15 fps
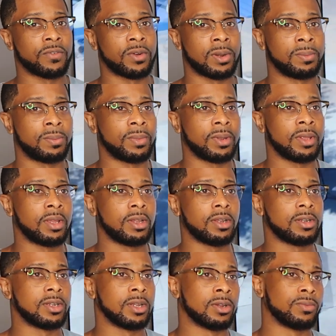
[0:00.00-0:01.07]
from
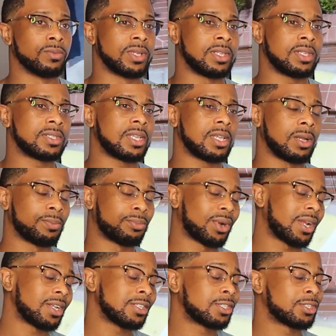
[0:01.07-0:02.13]
their retail
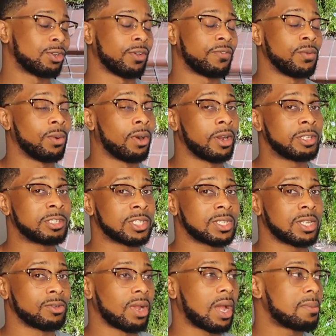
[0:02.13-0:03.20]
price. So if you are
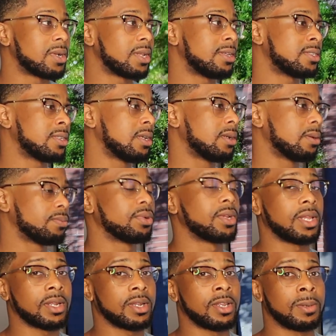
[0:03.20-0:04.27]
interested in grabbing these,
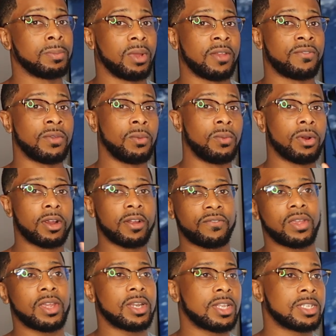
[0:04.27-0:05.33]
pretty clean. But if you were a
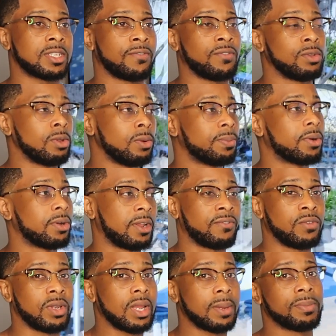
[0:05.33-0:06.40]
fan of these, if
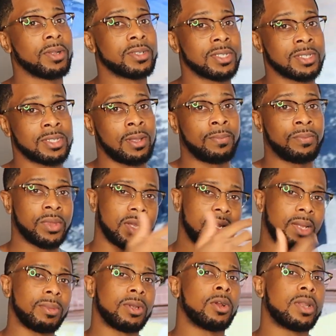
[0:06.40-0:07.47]
you did purchase them,
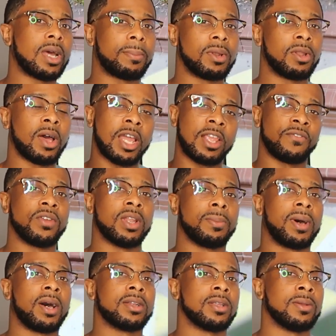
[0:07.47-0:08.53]
let me know down below how you feel
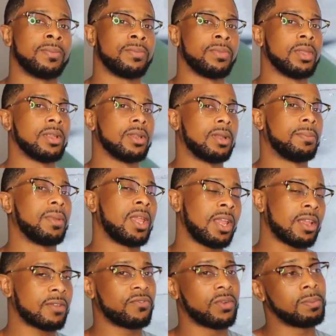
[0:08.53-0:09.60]
about them. Number
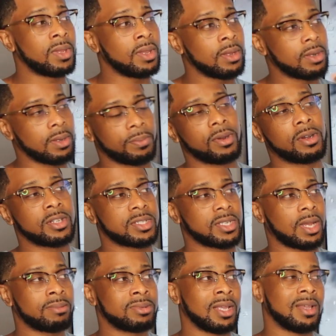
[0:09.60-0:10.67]
8, for me, Pawn
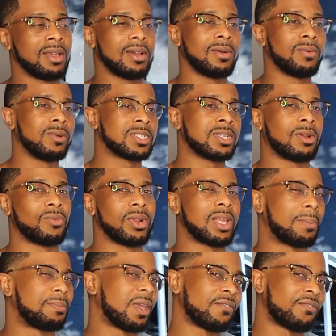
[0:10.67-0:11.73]
Shop, wasn't really
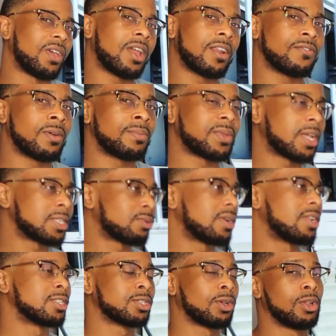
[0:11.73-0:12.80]
a big fan of them. That's why
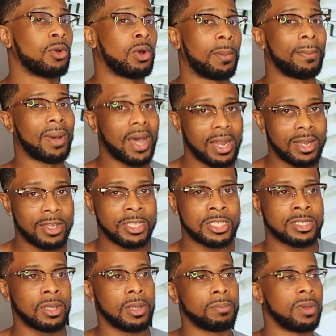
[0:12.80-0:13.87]
they're so low on my
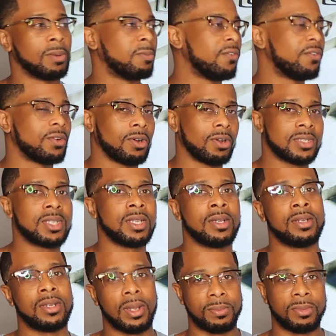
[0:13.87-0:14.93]
list. But moving on
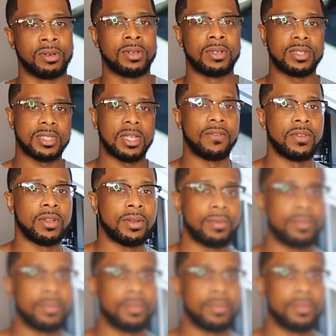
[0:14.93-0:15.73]
to number 7.